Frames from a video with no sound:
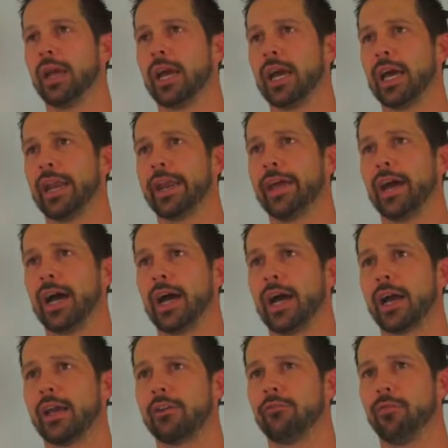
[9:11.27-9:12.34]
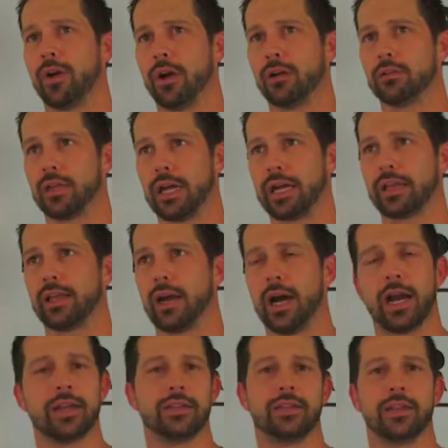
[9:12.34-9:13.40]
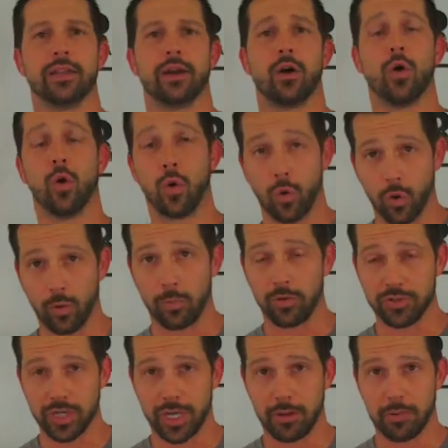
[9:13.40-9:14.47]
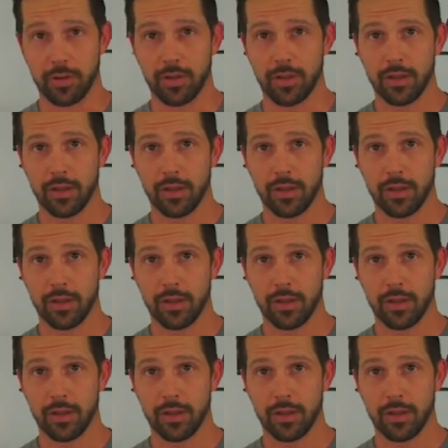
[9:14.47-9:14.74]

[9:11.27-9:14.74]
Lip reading: and I felt like I did a horrible job.